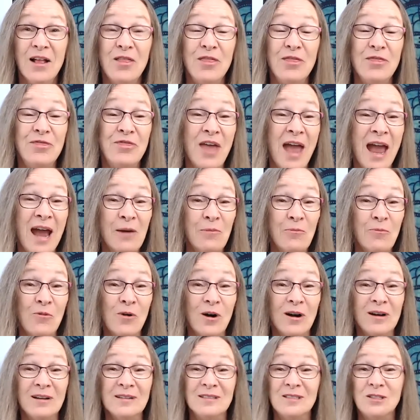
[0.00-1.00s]
that
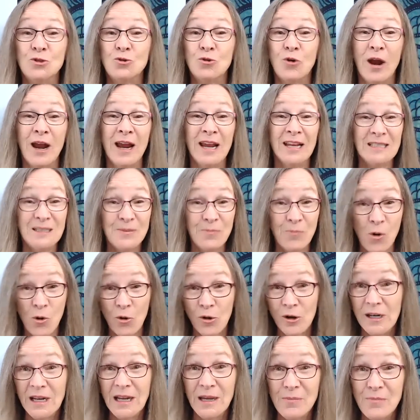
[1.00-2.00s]
was
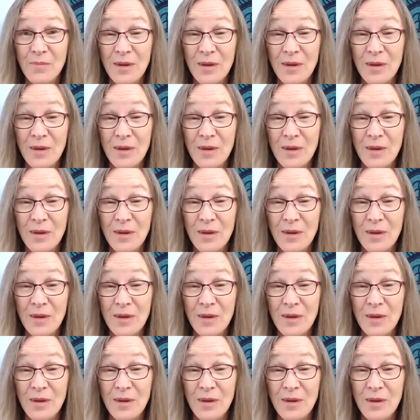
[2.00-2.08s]
transporting